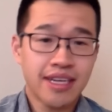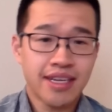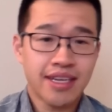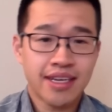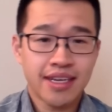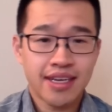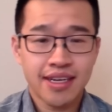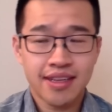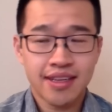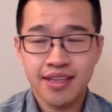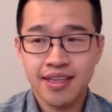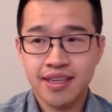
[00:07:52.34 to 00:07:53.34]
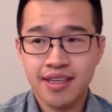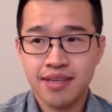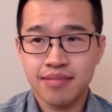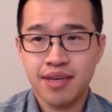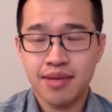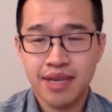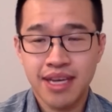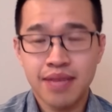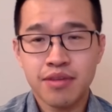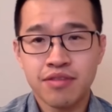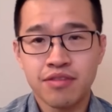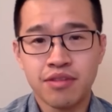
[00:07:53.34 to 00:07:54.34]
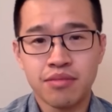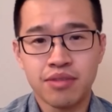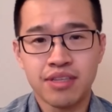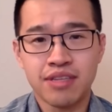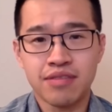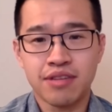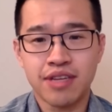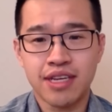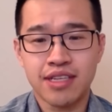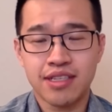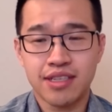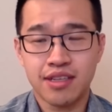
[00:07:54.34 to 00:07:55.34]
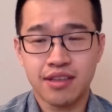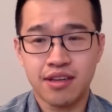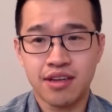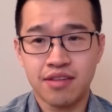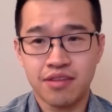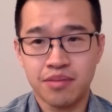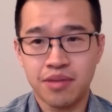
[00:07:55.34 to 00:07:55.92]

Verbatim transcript: But among geologists, there was quiet disagreement.